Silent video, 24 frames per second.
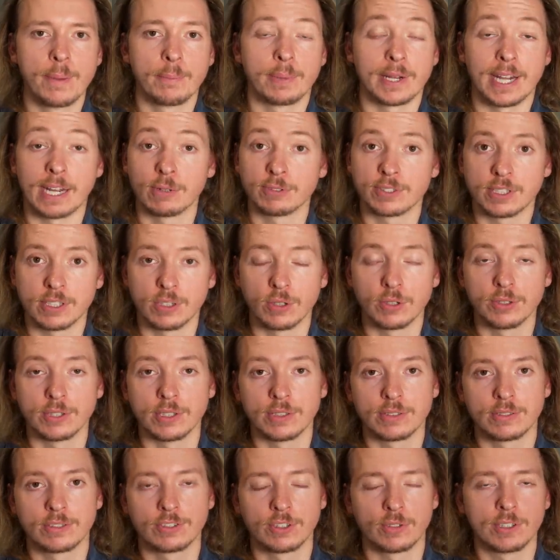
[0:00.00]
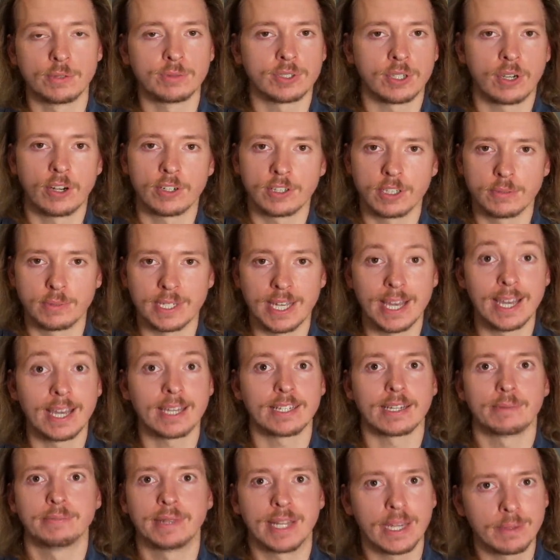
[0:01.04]
But I was the oldest. So he was hard on me.
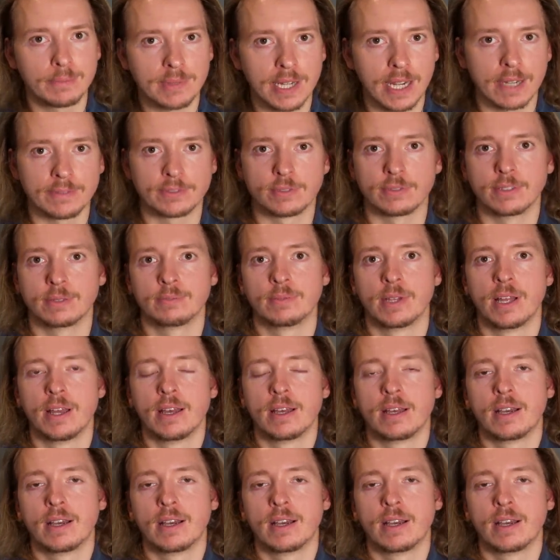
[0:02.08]
And I'm named after him.